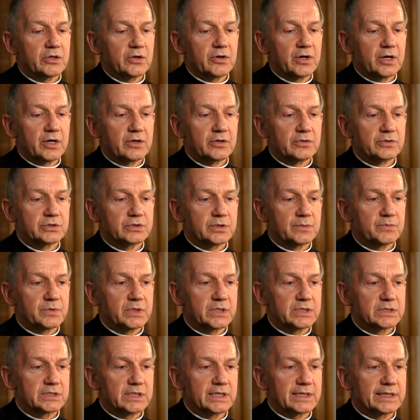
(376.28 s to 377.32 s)
there are some
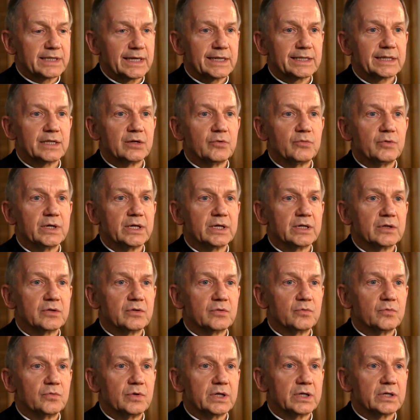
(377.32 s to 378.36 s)
things like that that we
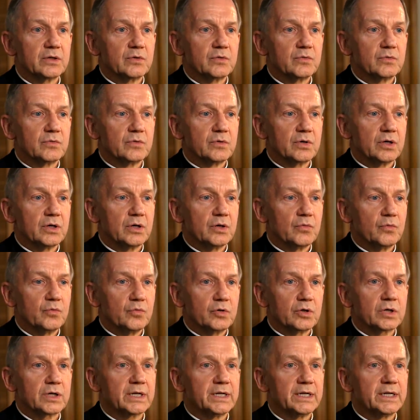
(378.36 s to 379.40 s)
can
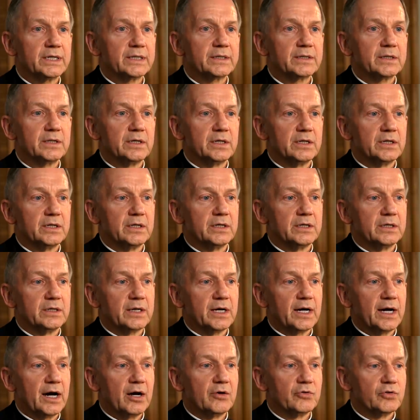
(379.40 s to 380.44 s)
work on.
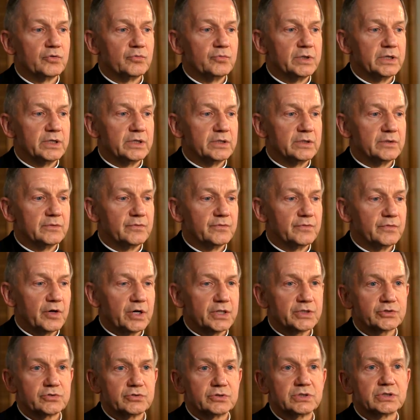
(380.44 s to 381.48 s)
How do we
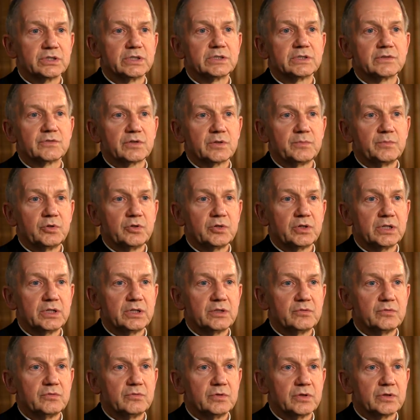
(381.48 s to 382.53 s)
foster a sense of
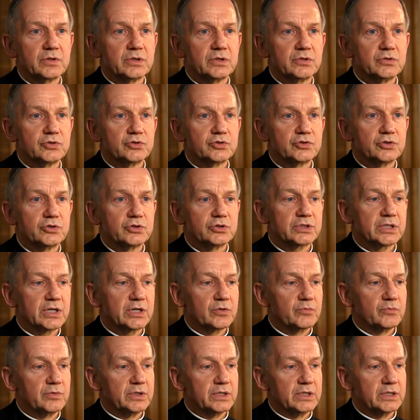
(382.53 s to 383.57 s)
community within the church? How
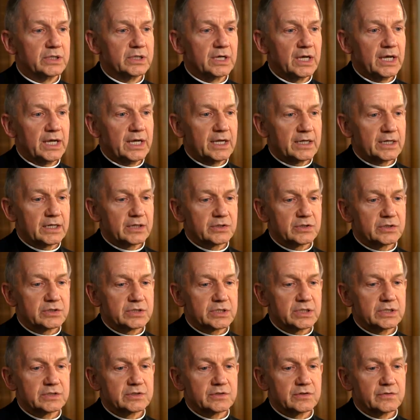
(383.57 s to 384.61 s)
do we get the
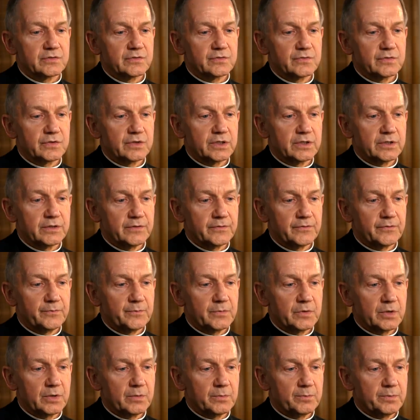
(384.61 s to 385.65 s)
sense of
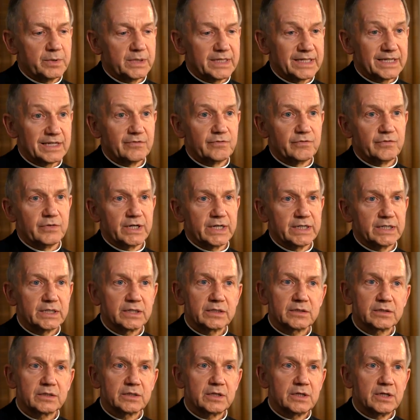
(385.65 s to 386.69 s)
being
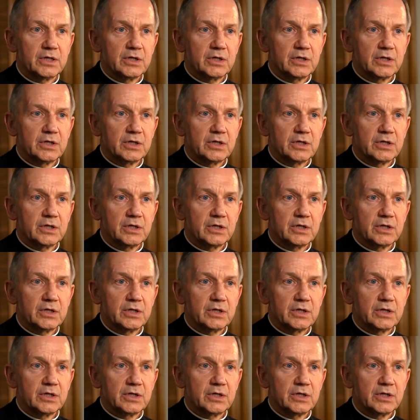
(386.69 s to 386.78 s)
inviting